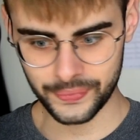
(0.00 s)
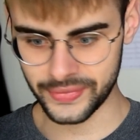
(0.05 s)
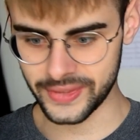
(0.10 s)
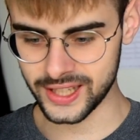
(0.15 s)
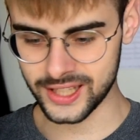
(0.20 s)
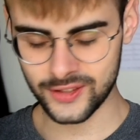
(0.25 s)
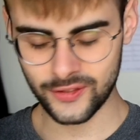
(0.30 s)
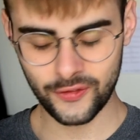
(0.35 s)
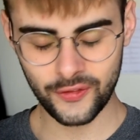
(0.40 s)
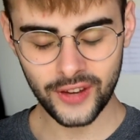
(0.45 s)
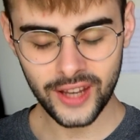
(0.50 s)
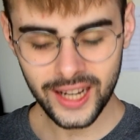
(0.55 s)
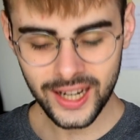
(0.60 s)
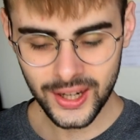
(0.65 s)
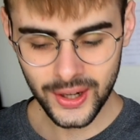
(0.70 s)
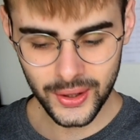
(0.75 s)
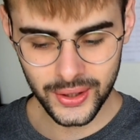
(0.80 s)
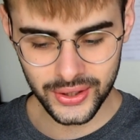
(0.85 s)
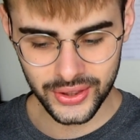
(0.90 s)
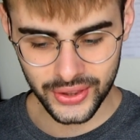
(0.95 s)
This
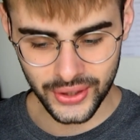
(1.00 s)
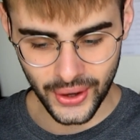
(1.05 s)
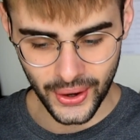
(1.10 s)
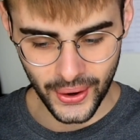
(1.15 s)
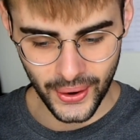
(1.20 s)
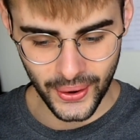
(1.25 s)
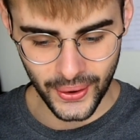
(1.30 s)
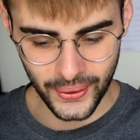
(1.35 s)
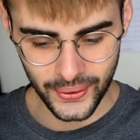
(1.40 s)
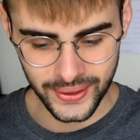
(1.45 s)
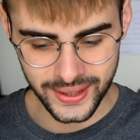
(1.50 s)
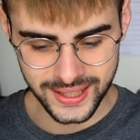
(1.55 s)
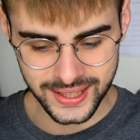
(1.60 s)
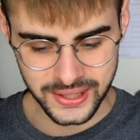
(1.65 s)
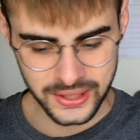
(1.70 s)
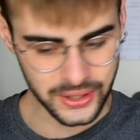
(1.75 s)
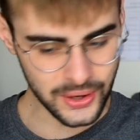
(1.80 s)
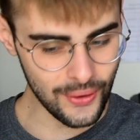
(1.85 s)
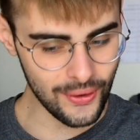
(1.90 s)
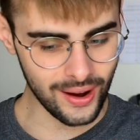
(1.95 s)
video though is
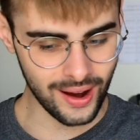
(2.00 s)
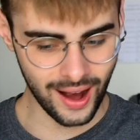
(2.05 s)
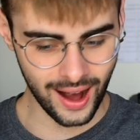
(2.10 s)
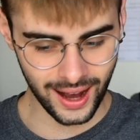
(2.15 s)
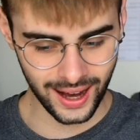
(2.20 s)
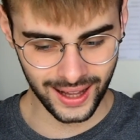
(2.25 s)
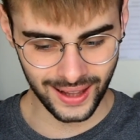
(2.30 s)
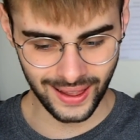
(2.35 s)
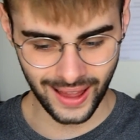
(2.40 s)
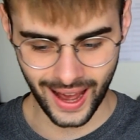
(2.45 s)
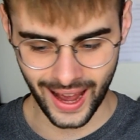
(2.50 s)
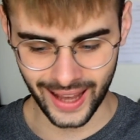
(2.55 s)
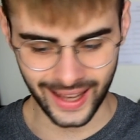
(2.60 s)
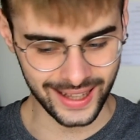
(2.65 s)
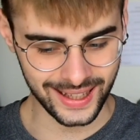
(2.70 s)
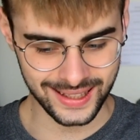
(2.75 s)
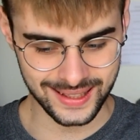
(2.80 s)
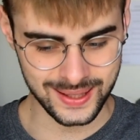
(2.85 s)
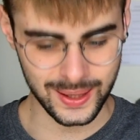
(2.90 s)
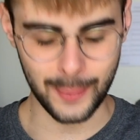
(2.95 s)
so
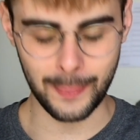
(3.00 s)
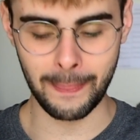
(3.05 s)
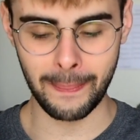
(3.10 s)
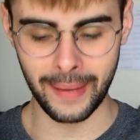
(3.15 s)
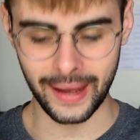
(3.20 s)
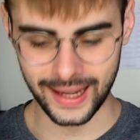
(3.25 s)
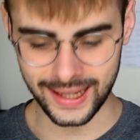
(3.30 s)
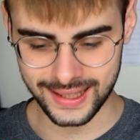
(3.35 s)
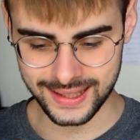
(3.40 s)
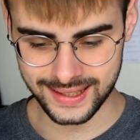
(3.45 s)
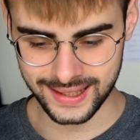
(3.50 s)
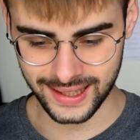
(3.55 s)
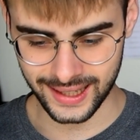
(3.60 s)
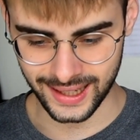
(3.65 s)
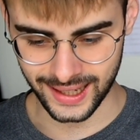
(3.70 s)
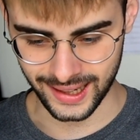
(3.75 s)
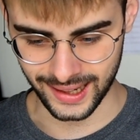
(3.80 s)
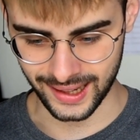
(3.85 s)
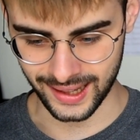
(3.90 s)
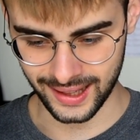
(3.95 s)
Gaga-like. It's
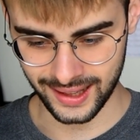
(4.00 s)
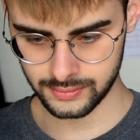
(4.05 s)
amazing.